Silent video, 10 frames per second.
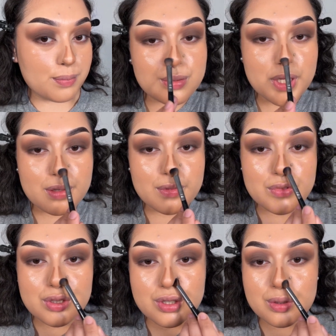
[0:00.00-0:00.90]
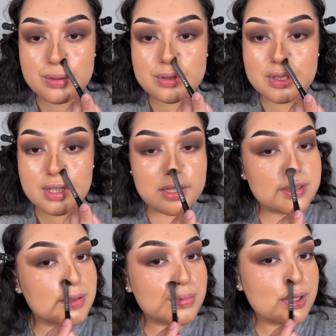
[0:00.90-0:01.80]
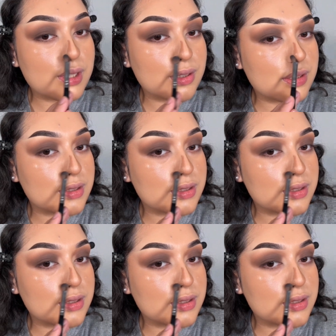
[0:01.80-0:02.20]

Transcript: The bottom of the nose, and I like to put it on the